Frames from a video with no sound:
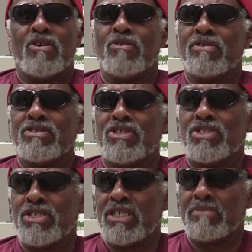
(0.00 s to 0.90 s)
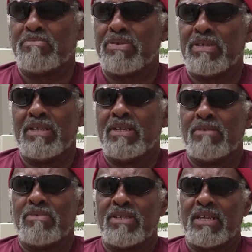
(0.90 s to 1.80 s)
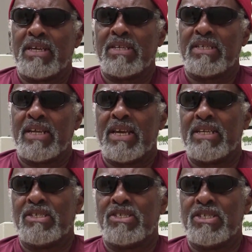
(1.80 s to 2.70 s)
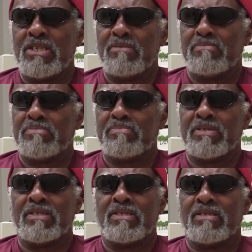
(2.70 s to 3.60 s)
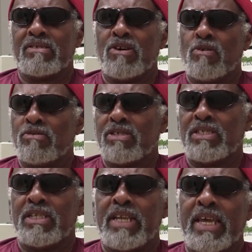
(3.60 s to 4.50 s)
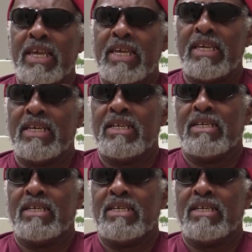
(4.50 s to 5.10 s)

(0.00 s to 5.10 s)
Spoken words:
herding sheep, which I can't stand sheep and goats today